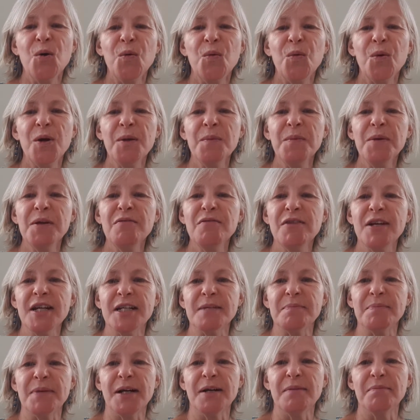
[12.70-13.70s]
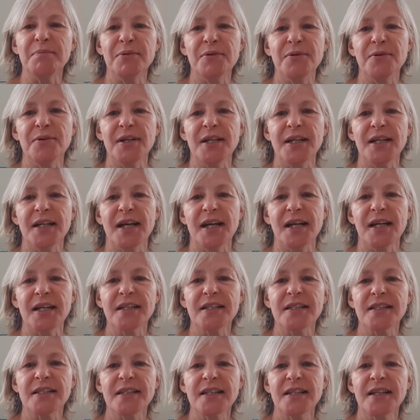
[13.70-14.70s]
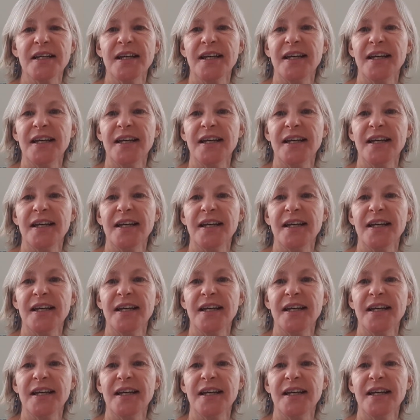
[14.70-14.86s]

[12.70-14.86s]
When we read about Paul in Acts,